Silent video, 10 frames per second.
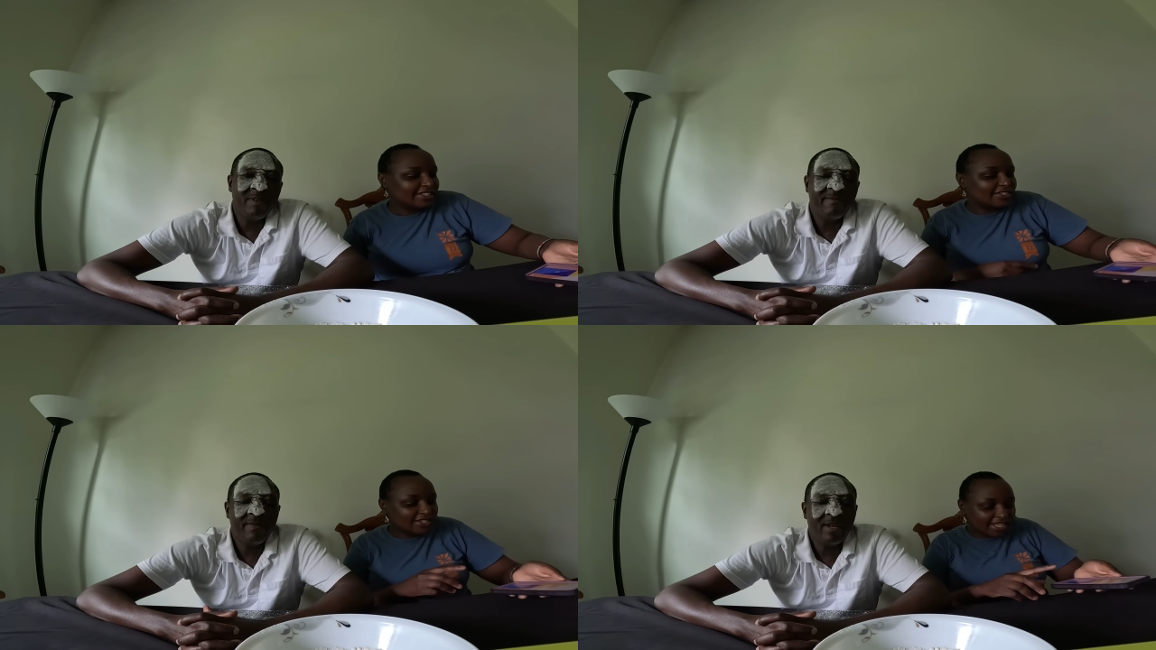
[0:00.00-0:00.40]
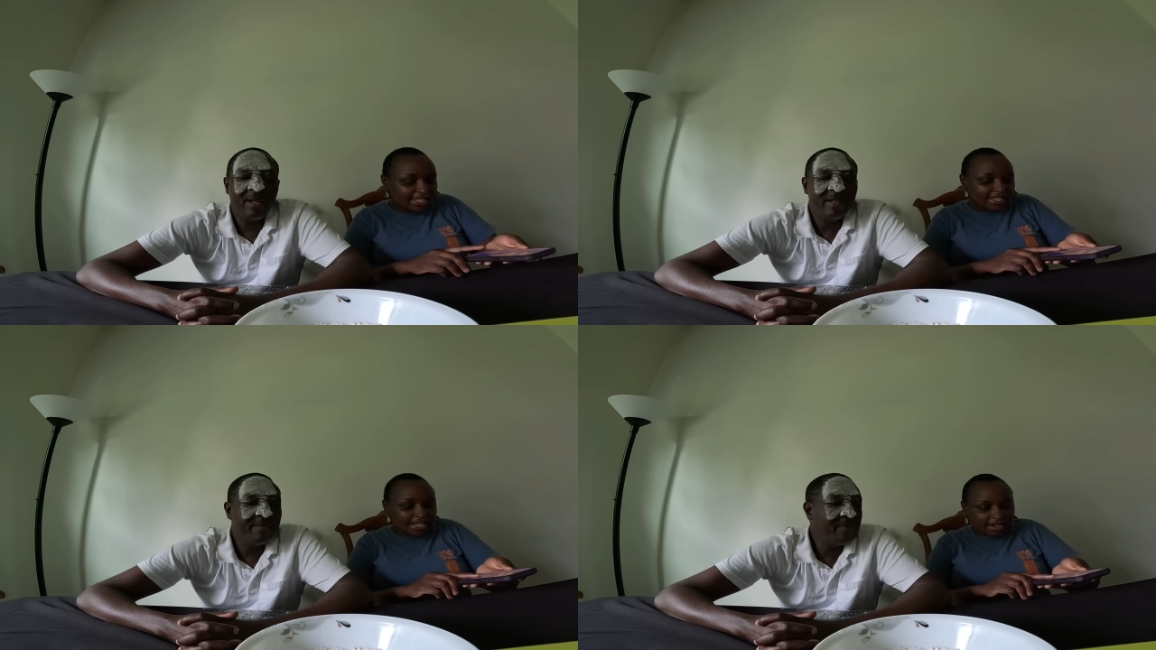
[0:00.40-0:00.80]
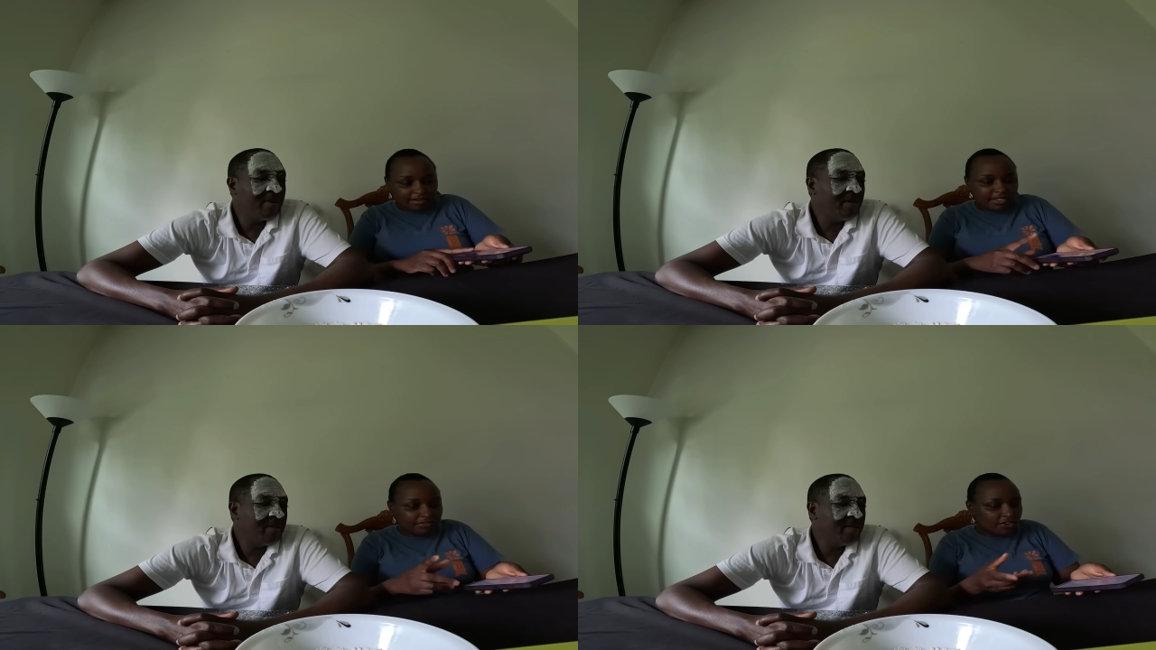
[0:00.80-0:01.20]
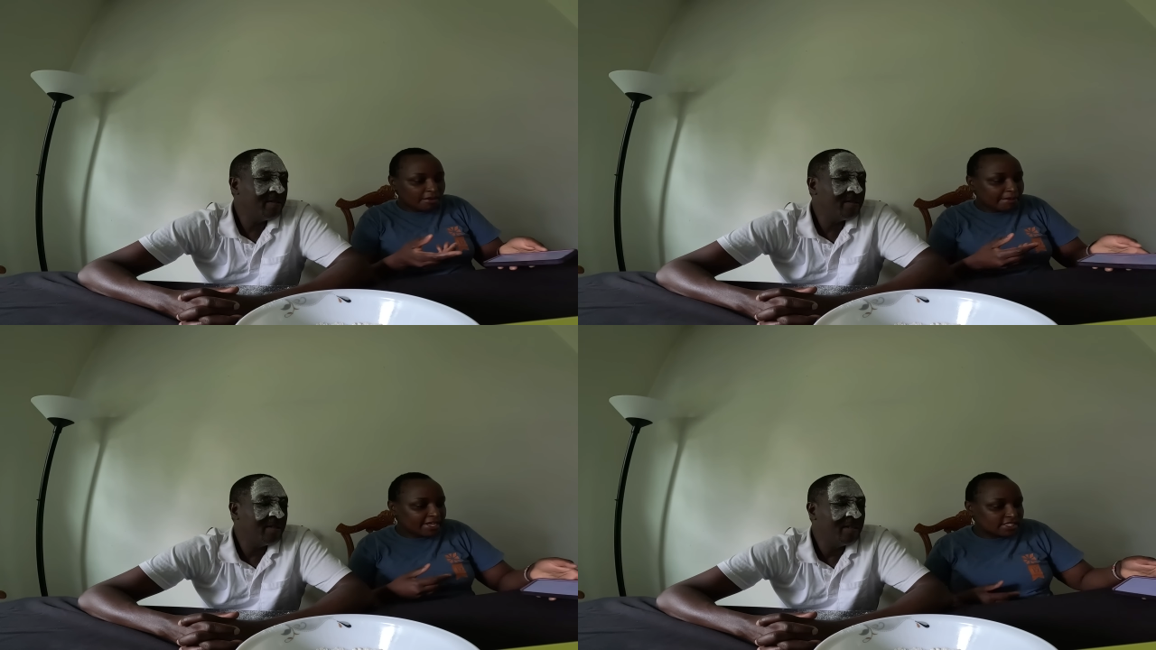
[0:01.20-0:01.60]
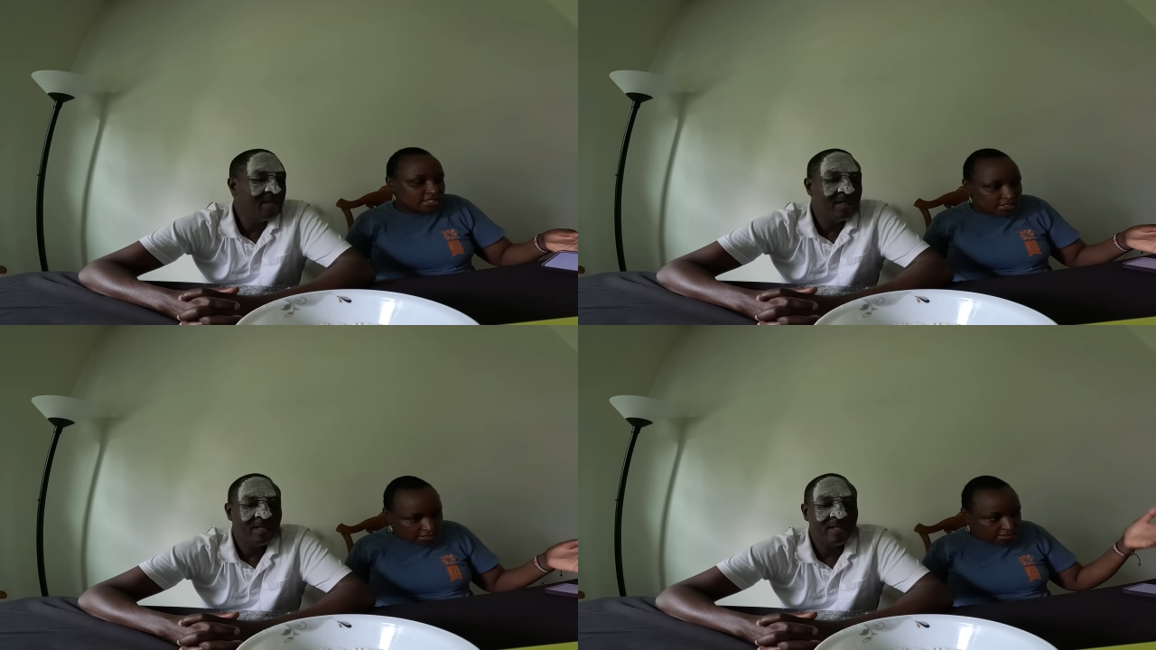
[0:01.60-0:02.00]
Speaker 1: be okay, fair if I'll all, give you a pass.
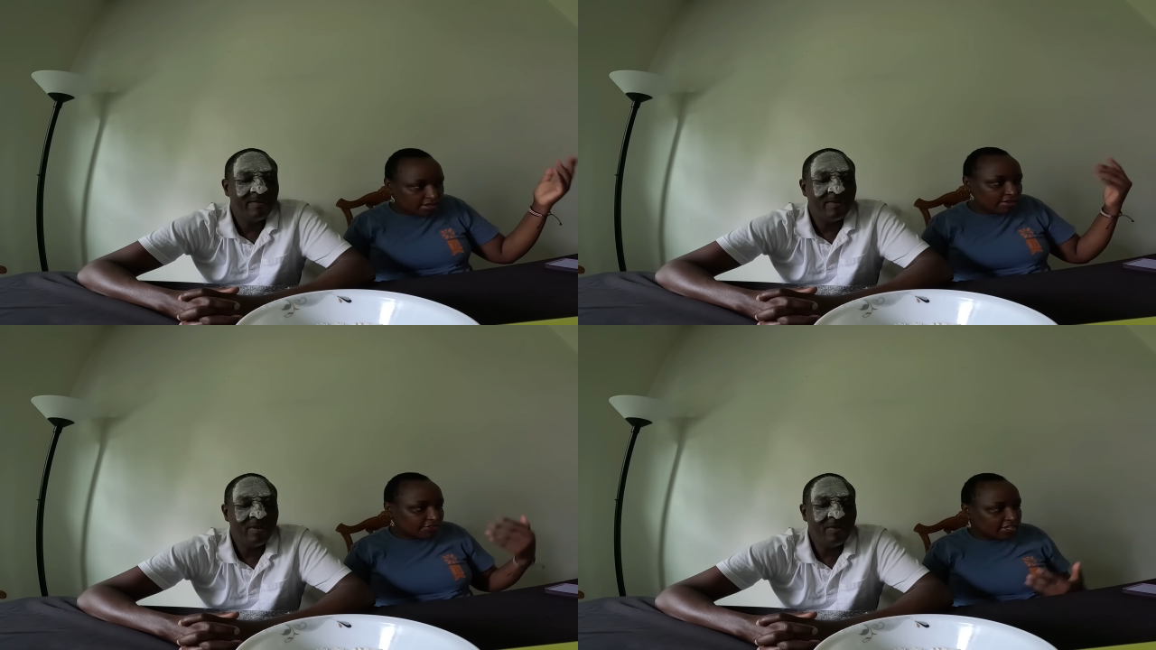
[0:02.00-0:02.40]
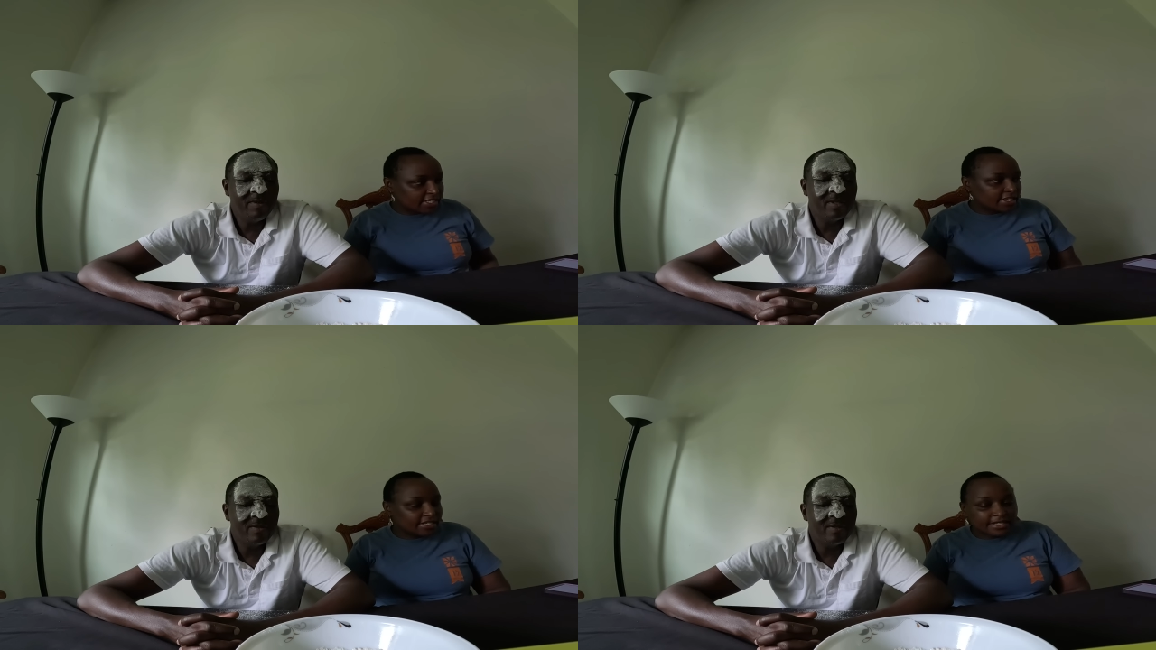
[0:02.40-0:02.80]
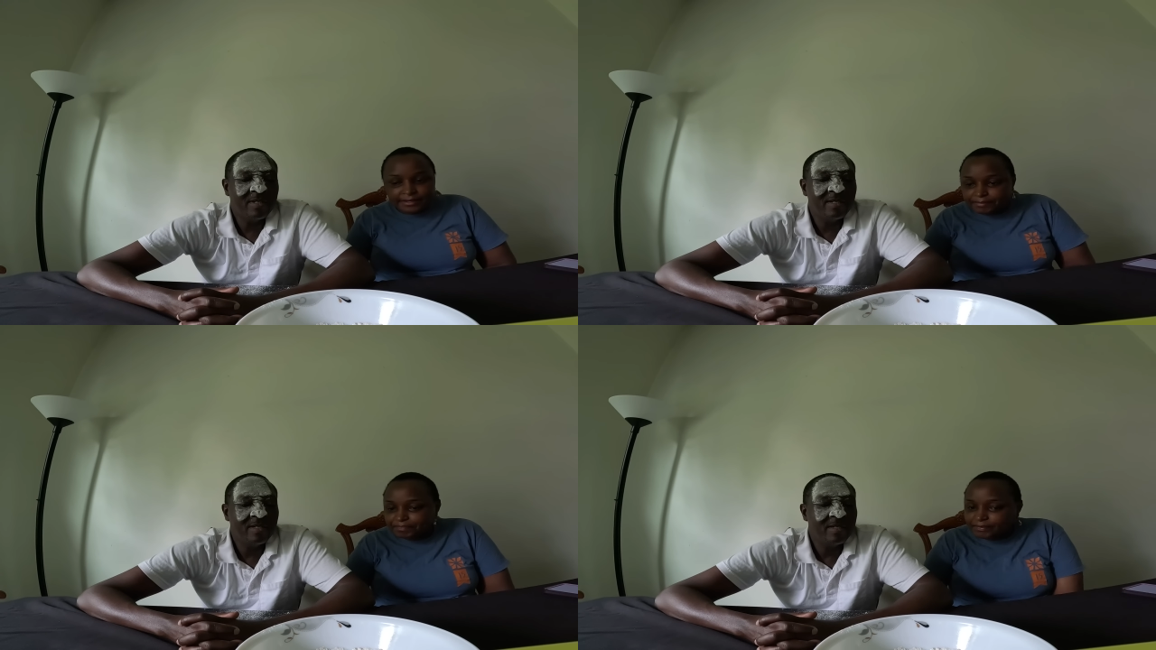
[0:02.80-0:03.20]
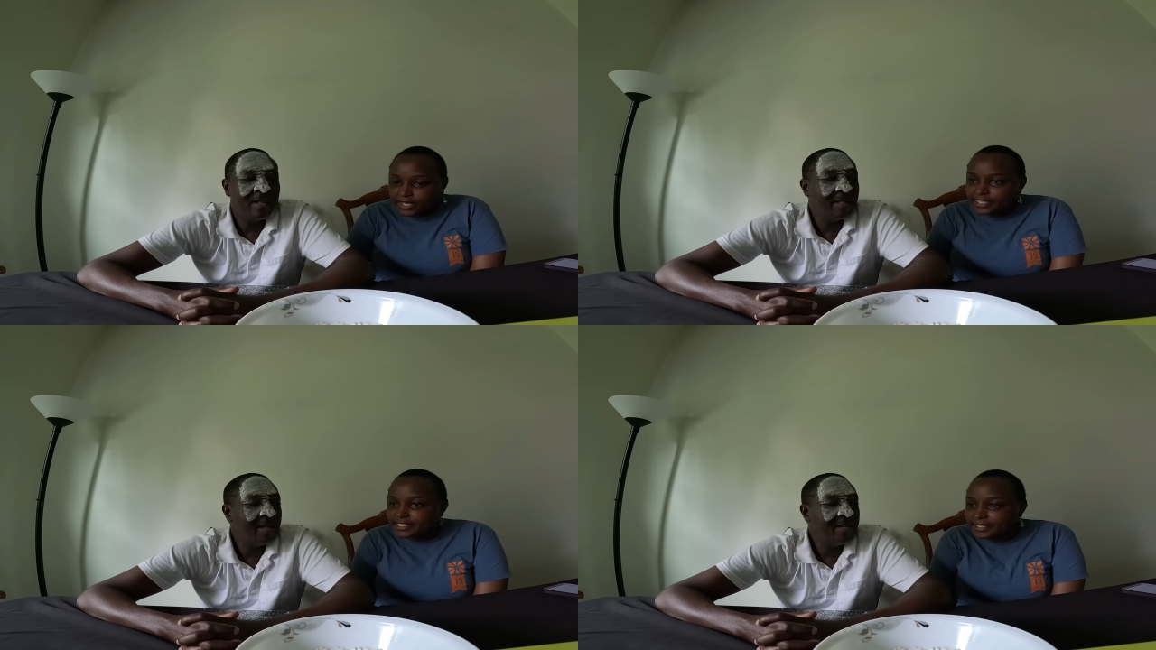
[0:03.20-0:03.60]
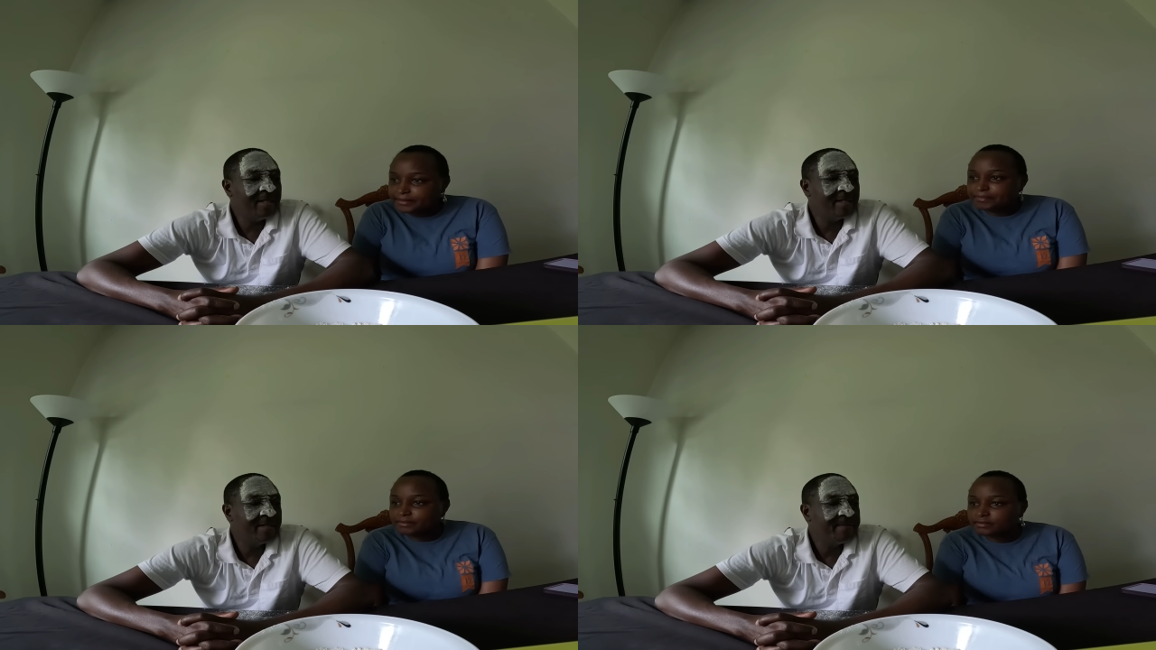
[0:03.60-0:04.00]
If Go all we it. look ask.
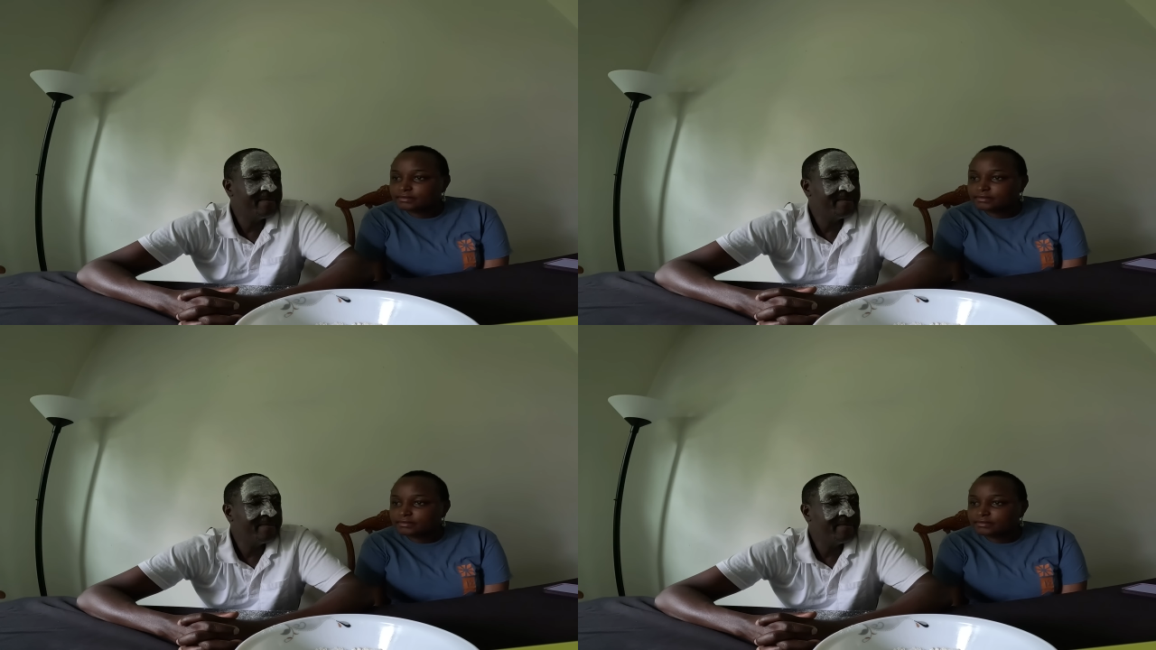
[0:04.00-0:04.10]
alike